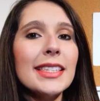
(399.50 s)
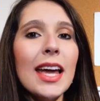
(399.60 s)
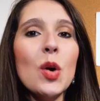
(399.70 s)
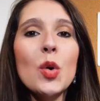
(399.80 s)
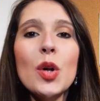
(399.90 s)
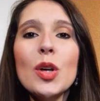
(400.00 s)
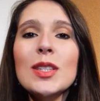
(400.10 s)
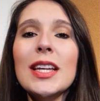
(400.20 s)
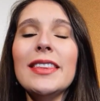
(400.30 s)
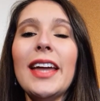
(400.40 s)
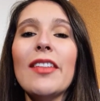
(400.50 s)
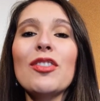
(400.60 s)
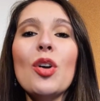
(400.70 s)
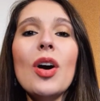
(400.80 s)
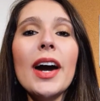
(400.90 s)
Seguro se te
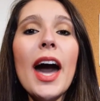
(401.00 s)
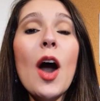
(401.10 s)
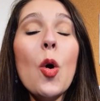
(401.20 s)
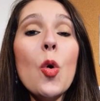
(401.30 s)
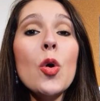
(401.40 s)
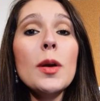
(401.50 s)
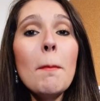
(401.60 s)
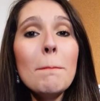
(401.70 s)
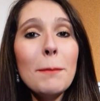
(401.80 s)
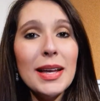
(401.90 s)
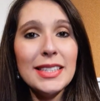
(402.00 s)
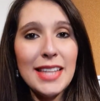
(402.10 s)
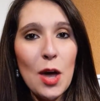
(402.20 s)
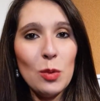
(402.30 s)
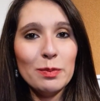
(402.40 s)
antoja un
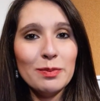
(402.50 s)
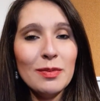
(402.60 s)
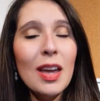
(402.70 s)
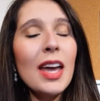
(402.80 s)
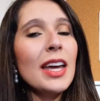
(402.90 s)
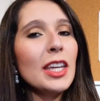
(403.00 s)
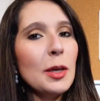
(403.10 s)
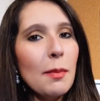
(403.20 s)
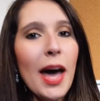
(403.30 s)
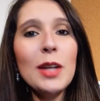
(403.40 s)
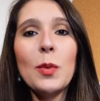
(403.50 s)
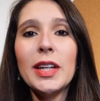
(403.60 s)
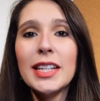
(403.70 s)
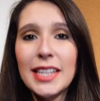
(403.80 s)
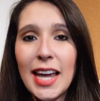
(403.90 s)
paseo. You might
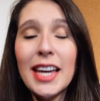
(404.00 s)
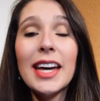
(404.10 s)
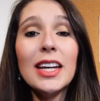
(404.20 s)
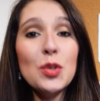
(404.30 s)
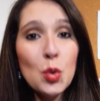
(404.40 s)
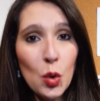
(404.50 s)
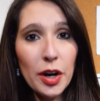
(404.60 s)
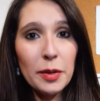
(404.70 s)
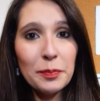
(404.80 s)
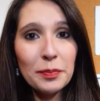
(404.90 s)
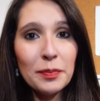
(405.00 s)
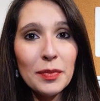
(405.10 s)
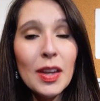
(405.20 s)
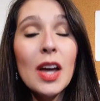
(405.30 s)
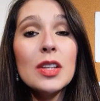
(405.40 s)
want to take a tour.
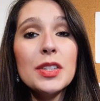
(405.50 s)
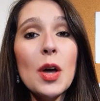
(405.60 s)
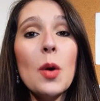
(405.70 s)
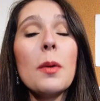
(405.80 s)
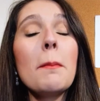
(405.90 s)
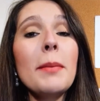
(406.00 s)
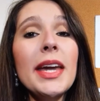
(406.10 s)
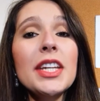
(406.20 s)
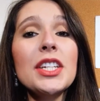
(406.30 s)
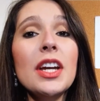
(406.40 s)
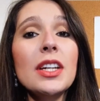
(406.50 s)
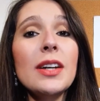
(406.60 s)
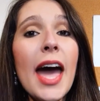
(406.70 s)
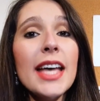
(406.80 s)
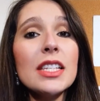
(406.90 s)
So make sure
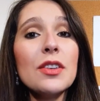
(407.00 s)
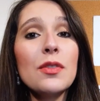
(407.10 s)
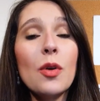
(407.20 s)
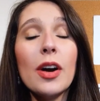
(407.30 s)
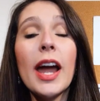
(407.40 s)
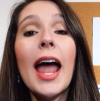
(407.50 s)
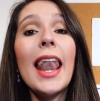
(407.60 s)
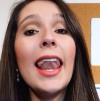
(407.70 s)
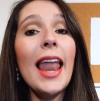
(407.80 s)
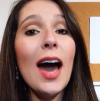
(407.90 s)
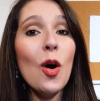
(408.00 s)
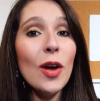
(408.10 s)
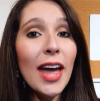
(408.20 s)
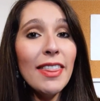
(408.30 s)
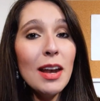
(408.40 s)
you ask for la
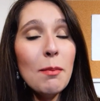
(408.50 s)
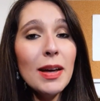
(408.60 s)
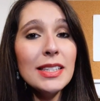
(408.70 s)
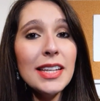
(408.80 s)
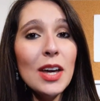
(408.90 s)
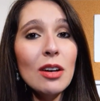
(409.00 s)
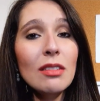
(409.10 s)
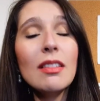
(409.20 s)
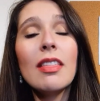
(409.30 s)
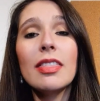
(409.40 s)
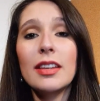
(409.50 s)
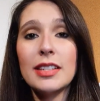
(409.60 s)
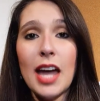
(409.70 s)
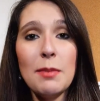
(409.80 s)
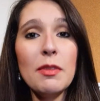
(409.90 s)
hora del paseo, the
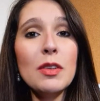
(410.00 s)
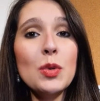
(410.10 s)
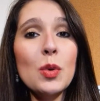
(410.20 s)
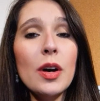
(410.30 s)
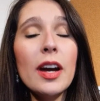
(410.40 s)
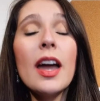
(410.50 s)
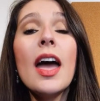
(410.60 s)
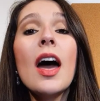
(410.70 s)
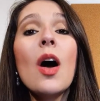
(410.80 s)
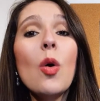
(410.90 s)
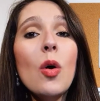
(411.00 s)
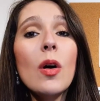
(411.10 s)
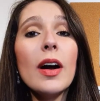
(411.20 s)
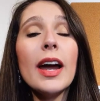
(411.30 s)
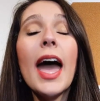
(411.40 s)
time of the tour,
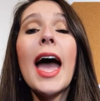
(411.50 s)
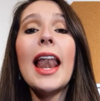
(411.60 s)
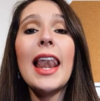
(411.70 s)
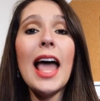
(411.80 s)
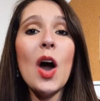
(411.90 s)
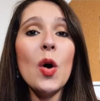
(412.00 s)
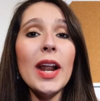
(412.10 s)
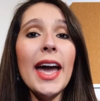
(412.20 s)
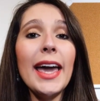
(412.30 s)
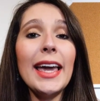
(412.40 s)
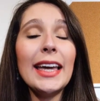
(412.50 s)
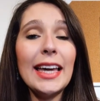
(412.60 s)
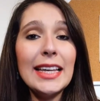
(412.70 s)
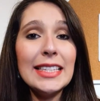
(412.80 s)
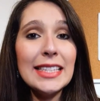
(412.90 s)
or la hora en
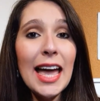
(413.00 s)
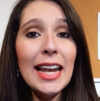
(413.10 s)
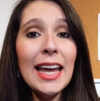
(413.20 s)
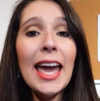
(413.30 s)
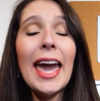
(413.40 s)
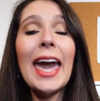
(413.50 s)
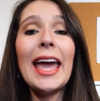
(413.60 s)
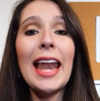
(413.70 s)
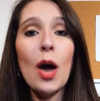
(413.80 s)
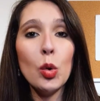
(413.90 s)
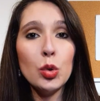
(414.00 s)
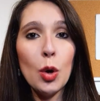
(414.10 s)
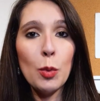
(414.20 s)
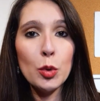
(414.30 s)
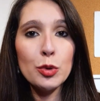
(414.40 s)
que sale el
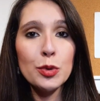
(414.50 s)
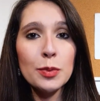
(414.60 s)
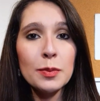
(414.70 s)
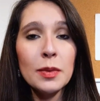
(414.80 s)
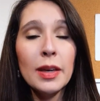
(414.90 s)
autobús,